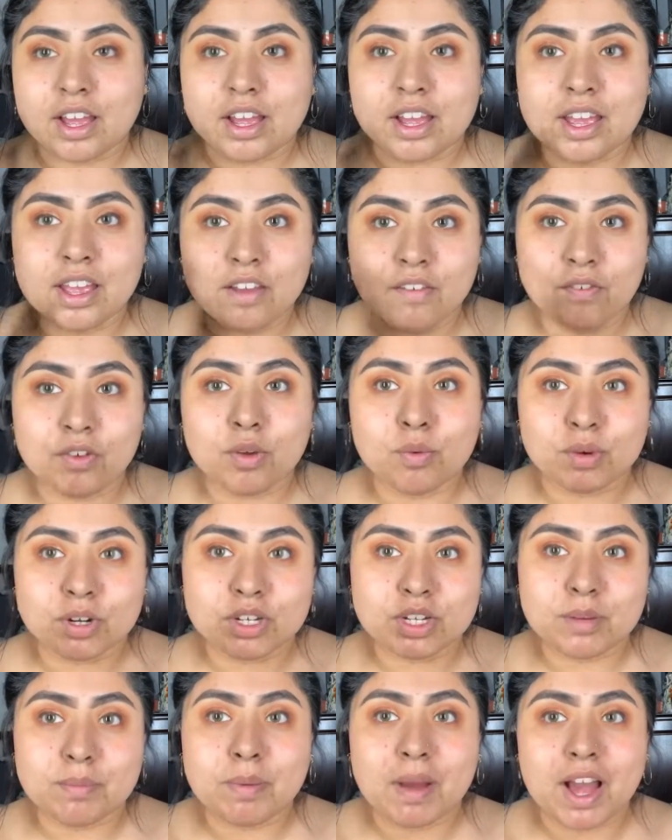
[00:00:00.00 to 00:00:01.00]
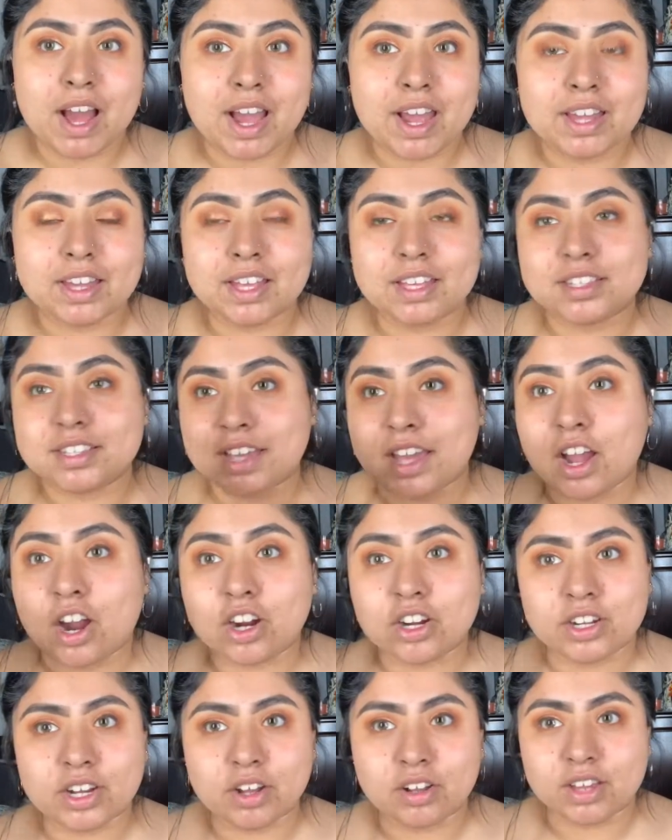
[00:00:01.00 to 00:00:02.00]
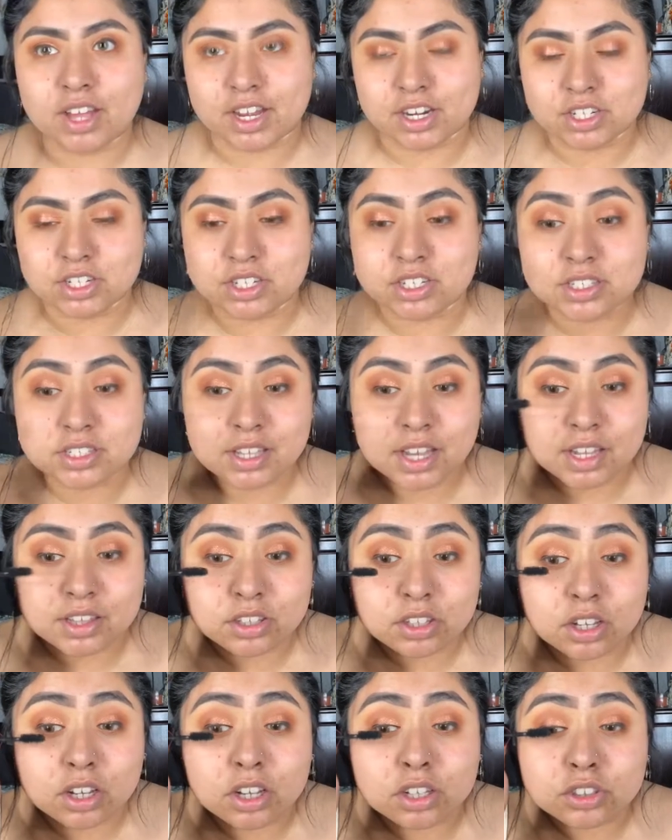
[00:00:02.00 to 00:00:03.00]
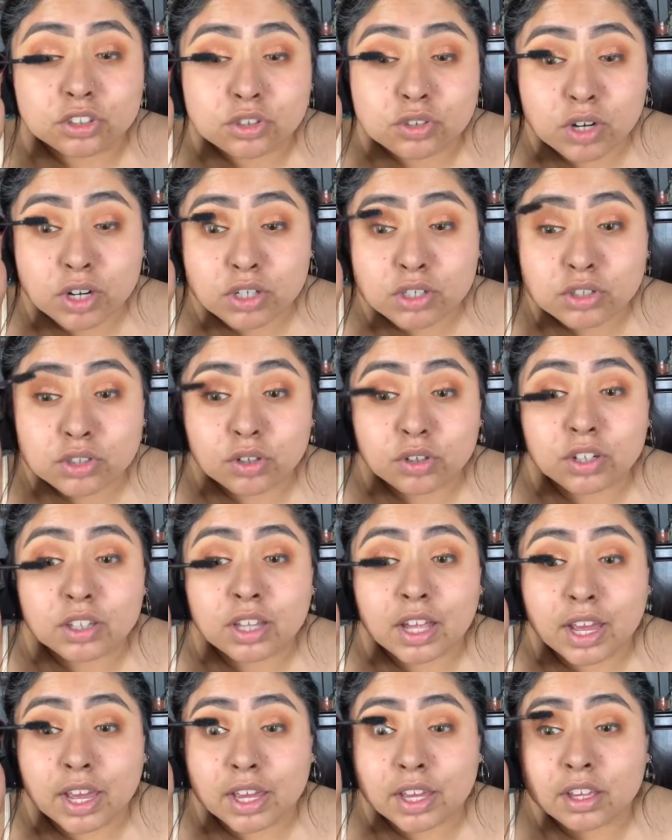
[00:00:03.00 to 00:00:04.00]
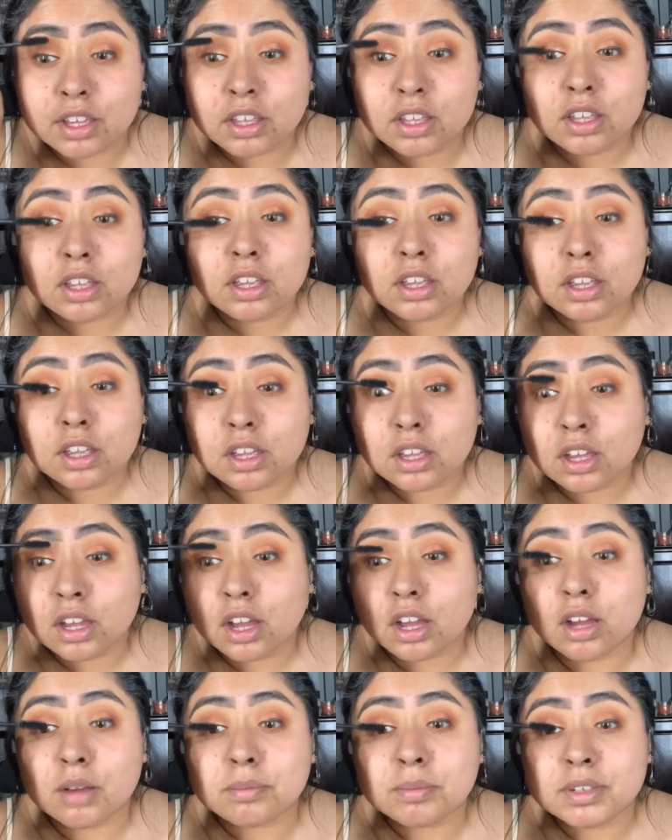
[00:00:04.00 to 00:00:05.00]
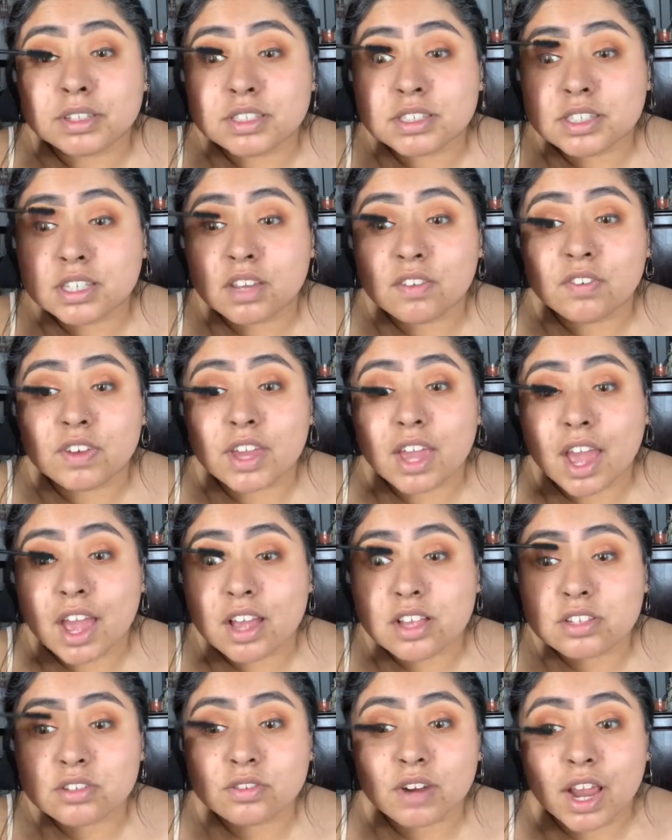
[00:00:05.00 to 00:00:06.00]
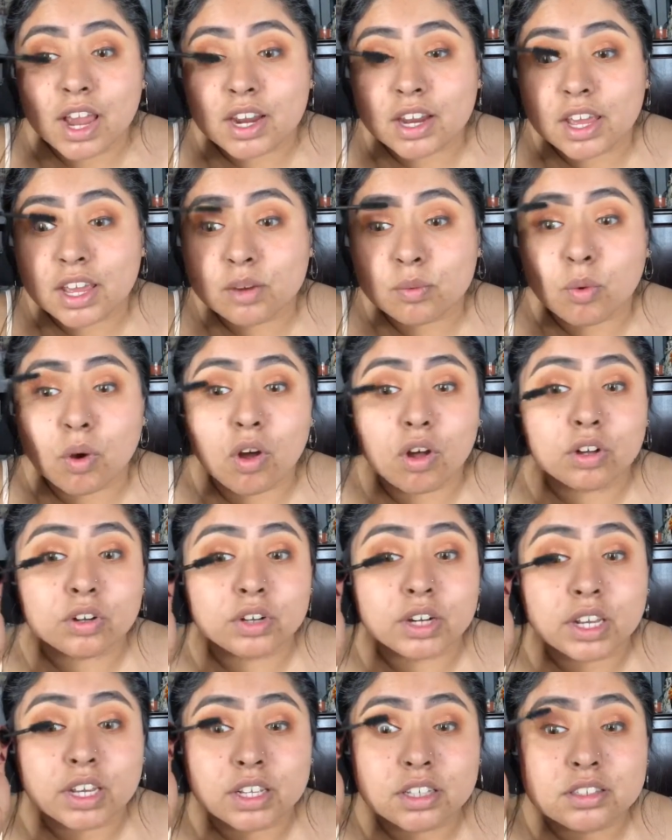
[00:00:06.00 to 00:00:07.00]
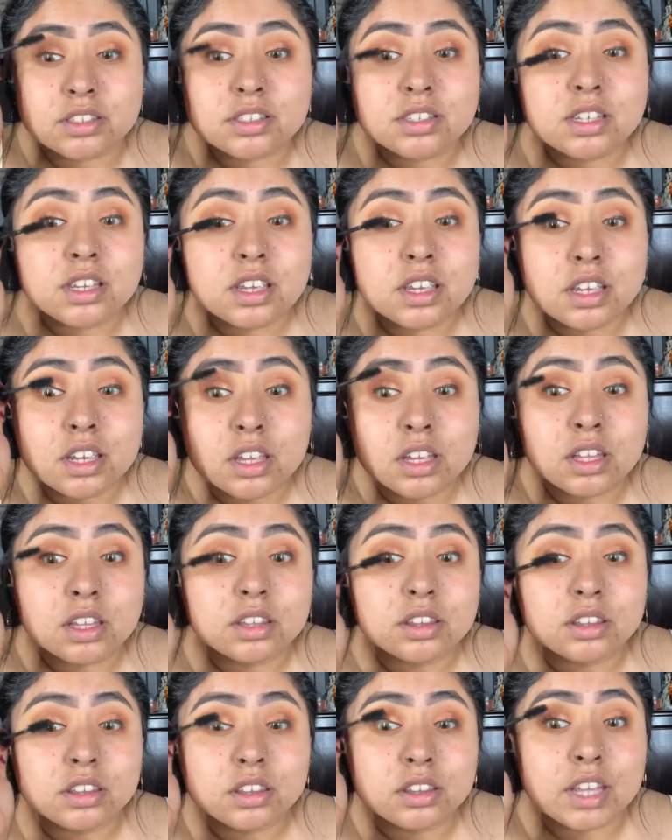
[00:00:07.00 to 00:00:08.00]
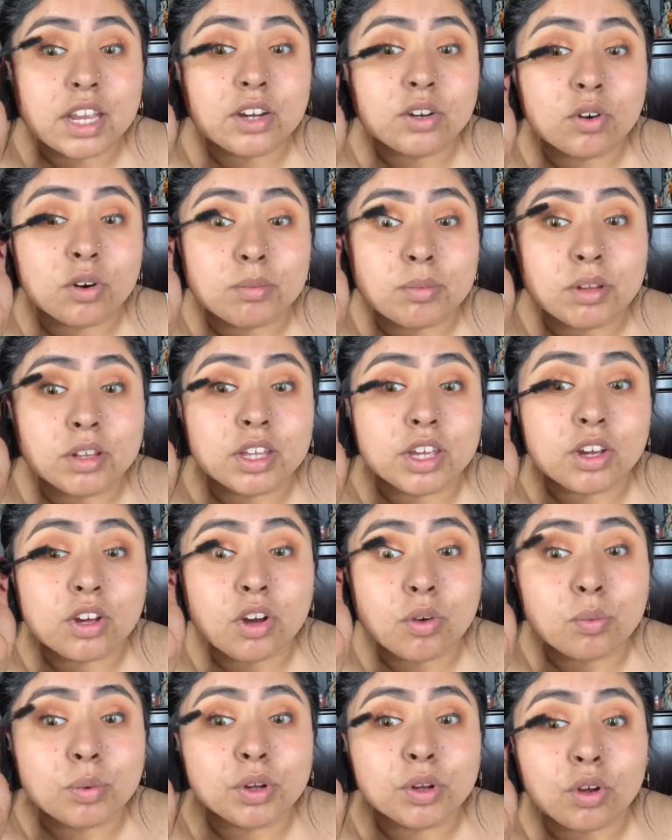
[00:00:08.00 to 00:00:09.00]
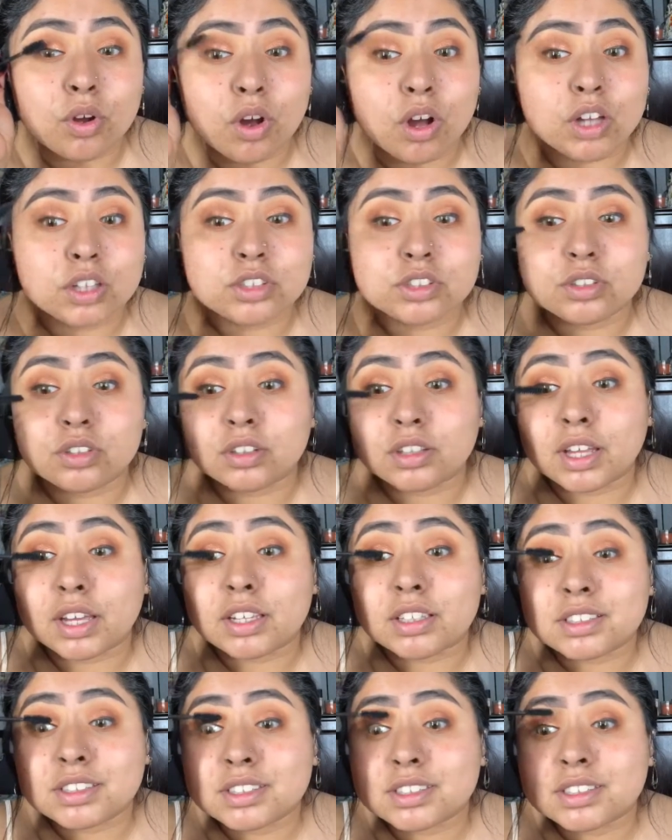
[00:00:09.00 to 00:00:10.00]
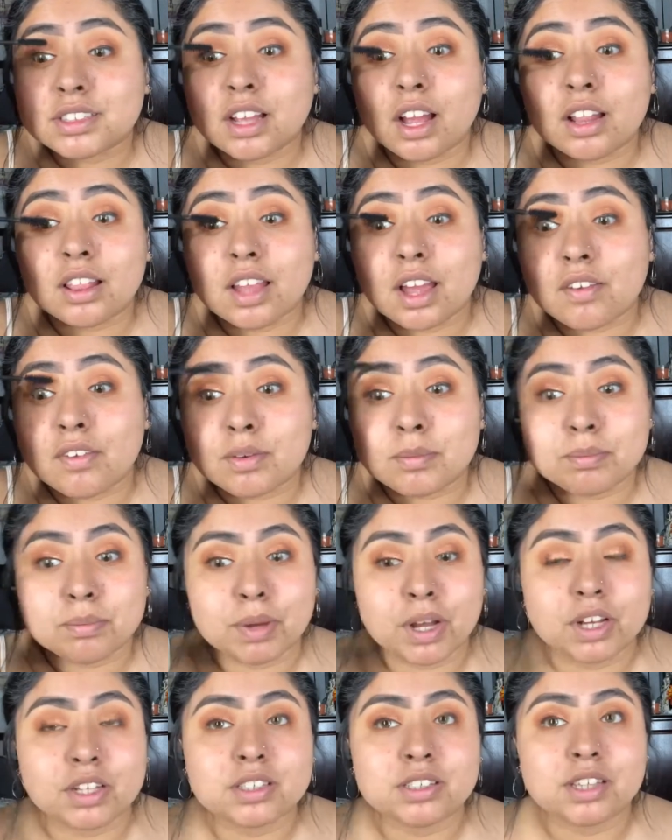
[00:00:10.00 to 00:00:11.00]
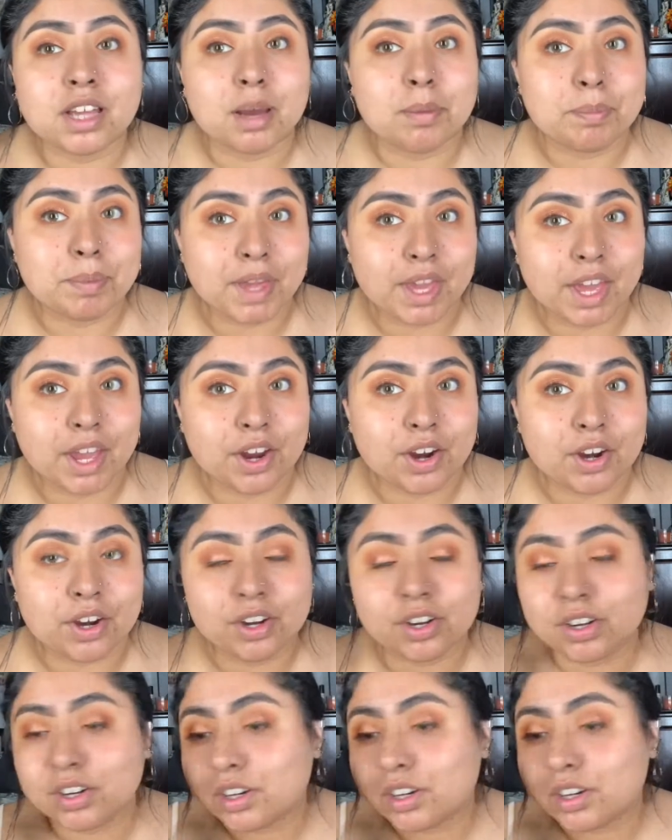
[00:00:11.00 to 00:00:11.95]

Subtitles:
if you were to buy, let's say, Ardell lashes at the drugstore, like in CVS, Rite Aid, Walgreens. They normally will cost you like $11 a pair,